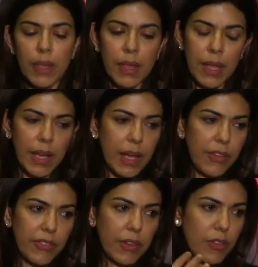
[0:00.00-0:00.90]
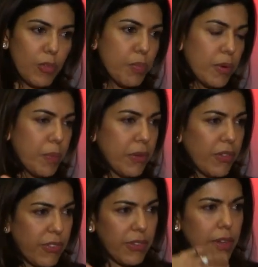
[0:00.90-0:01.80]
has its
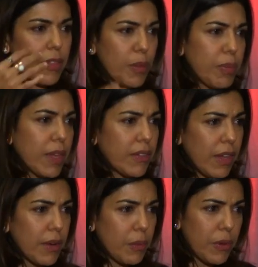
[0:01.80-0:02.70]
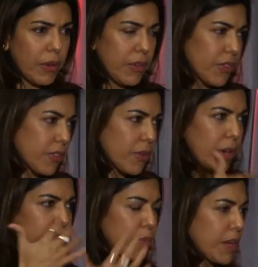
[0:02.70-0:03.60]
purpose in the big data world. It's
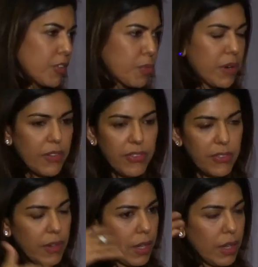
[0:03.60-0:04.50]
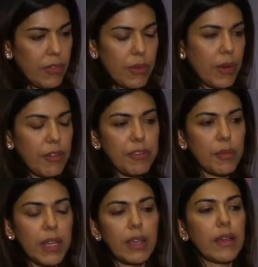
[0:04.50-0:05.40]
great for batch processing. It's great
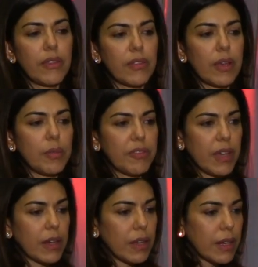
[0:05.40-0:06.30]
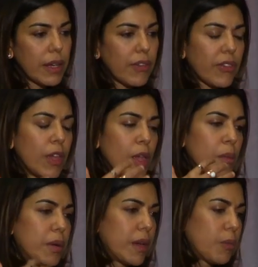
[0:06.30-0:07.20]
for many other type of analytics.
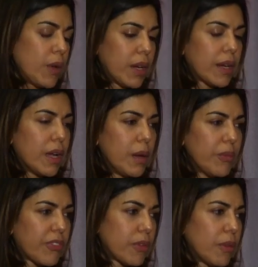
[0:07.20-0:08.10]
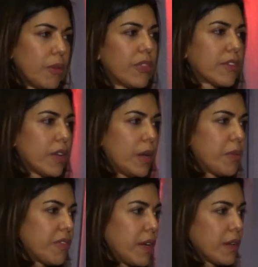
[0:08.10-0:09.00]
But when it comes to the
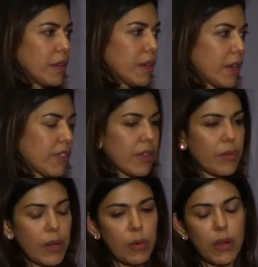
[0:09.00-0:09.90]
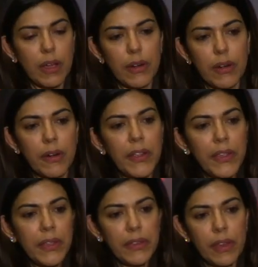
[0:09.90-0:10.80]
type of analytics that require
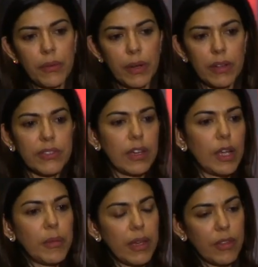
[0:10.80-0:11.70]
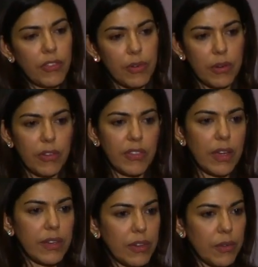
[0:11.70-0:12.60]
near real-time answers,
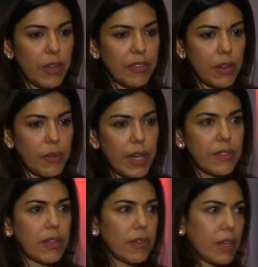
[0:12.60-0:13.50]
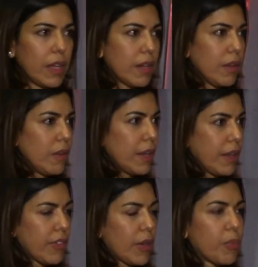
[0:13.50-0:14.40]
high degree of interactivity, and low
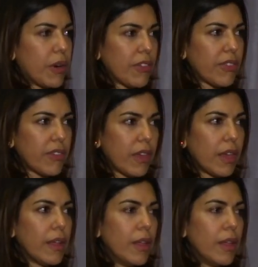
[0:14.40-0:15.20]
latency processing,